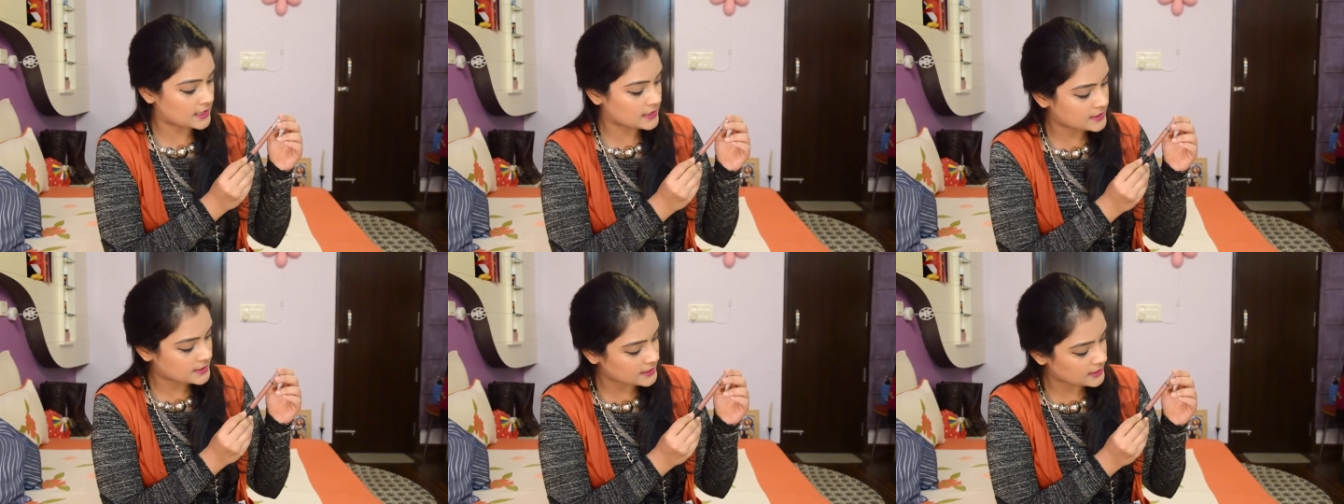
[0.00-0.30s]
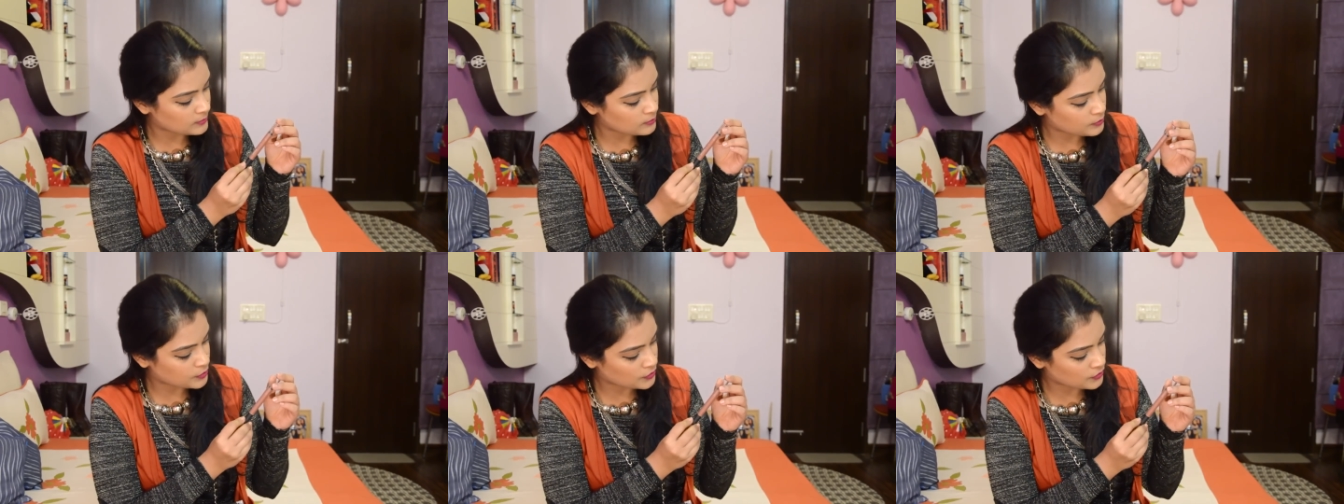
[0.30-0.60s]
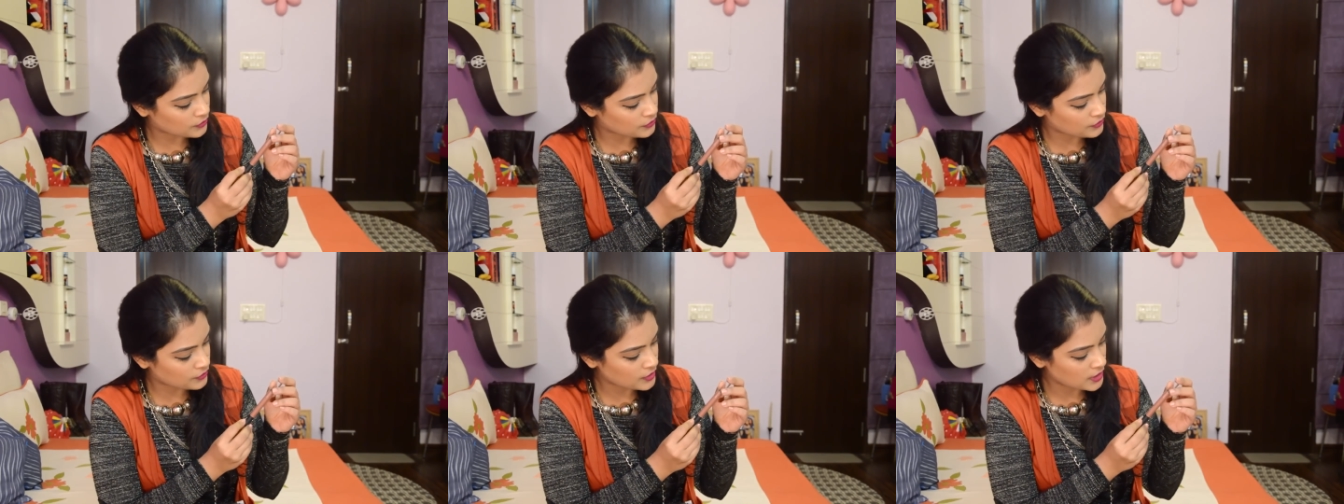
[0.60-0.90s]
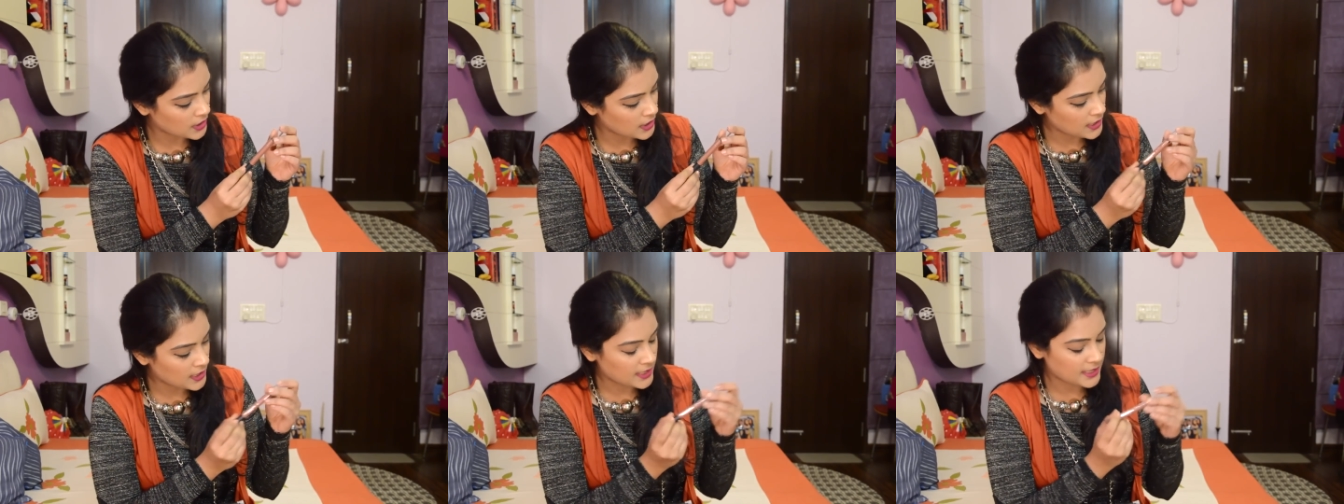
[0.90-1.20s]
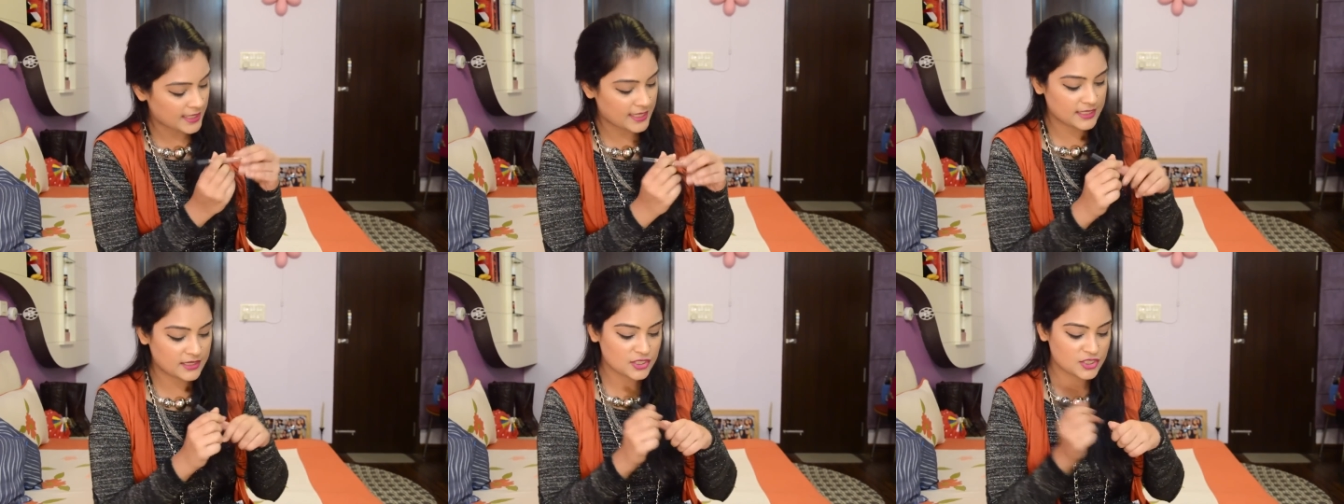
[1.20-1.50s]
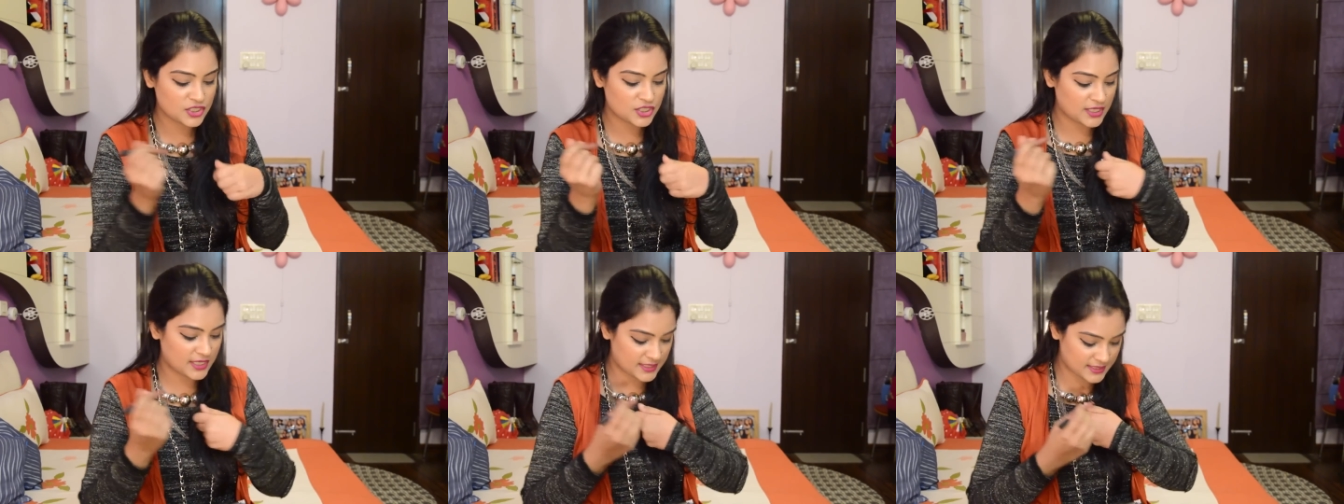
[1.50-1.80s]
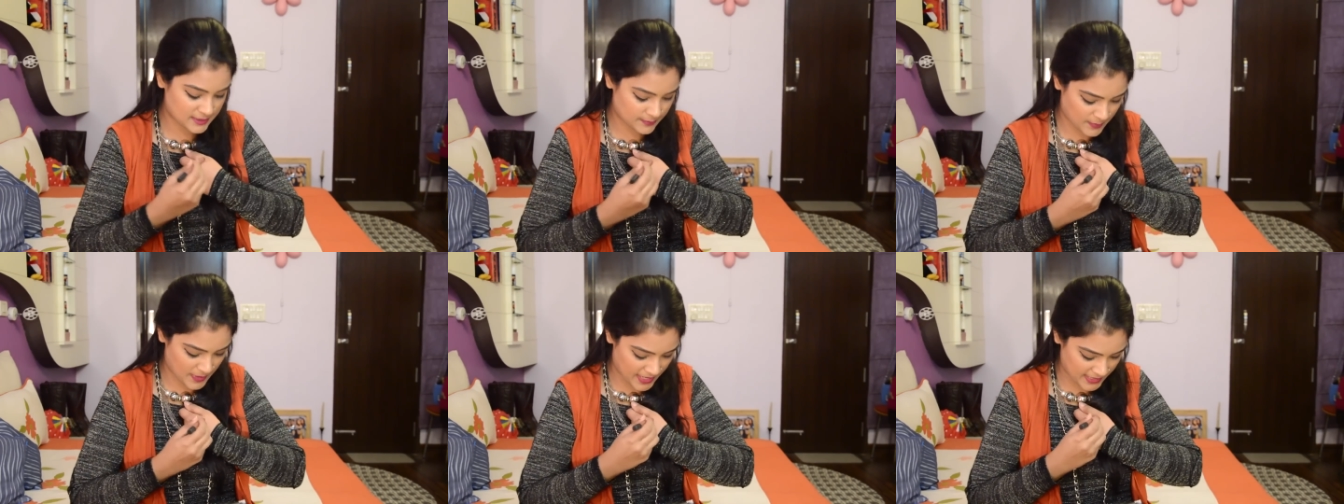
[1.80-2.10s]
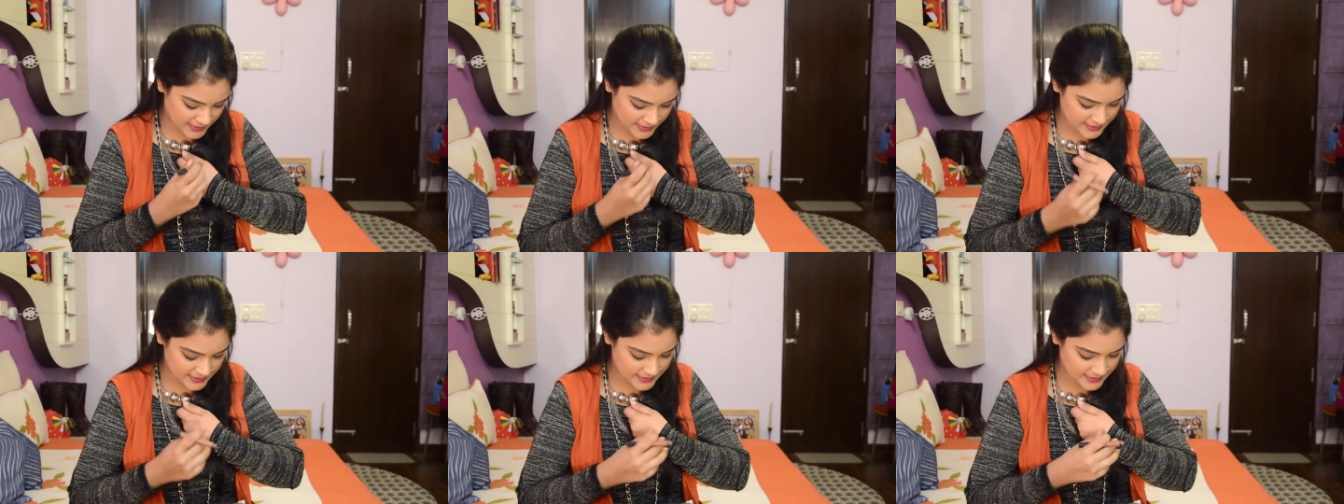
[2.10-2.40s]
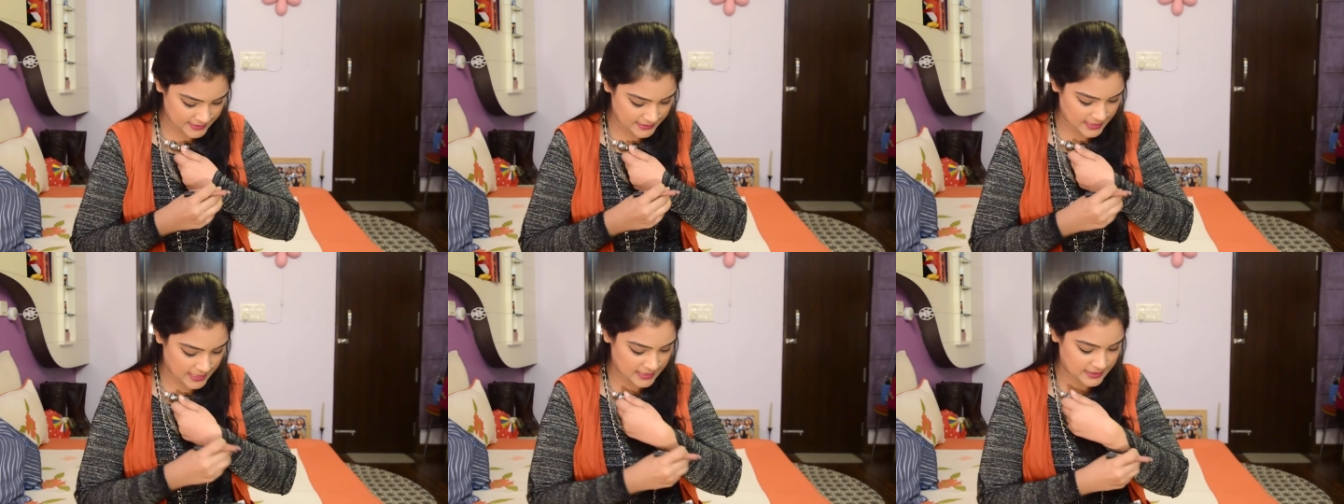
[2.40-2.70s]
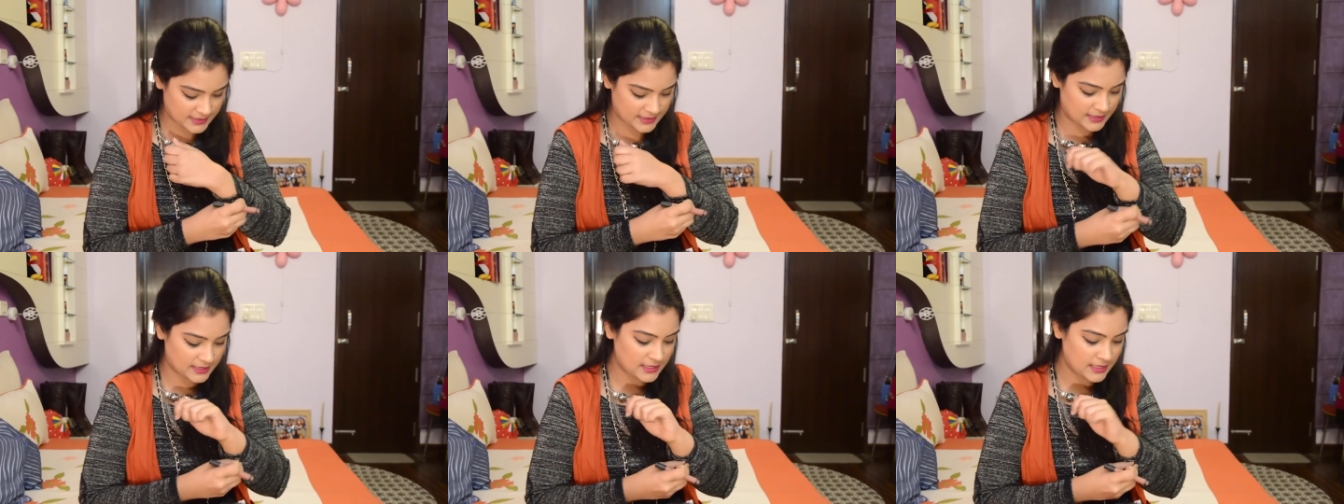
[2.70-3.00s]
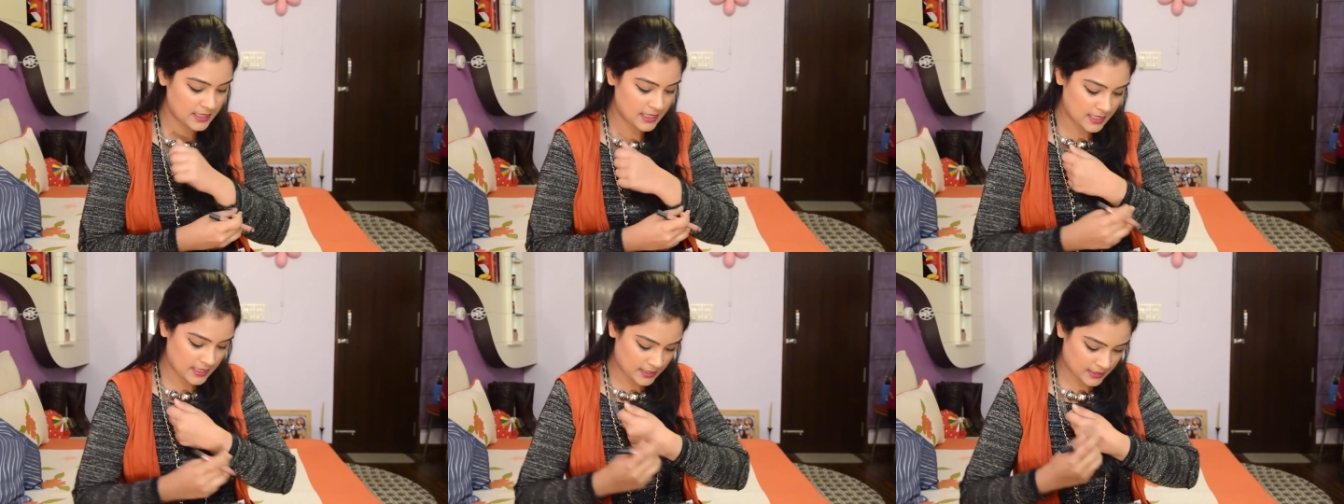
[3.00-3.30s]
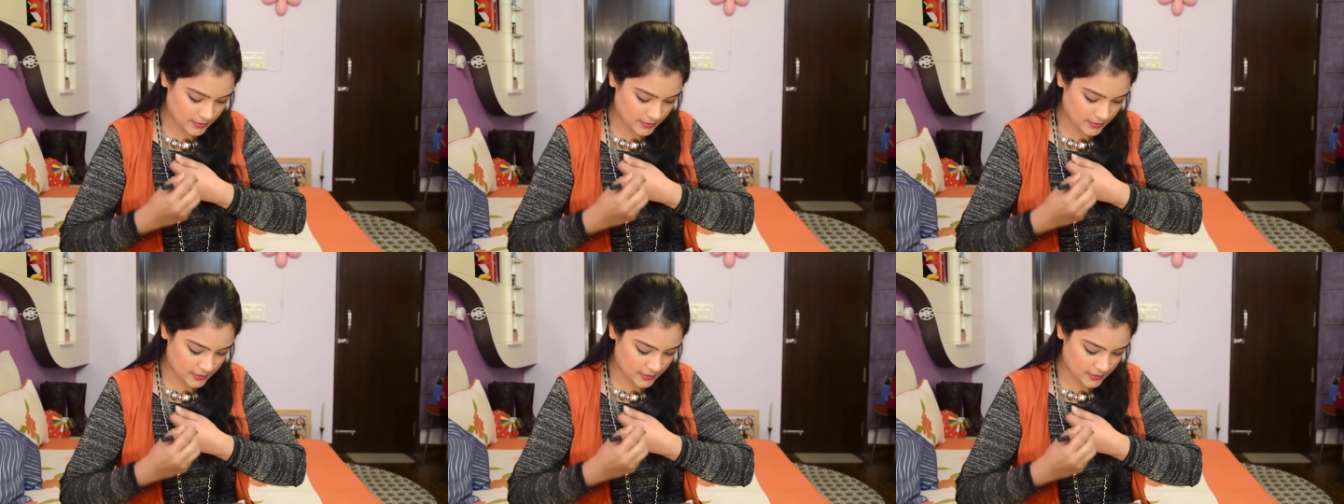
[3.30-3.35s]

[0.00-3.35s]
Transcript: Ultime Pro in the shade Spiced Latte.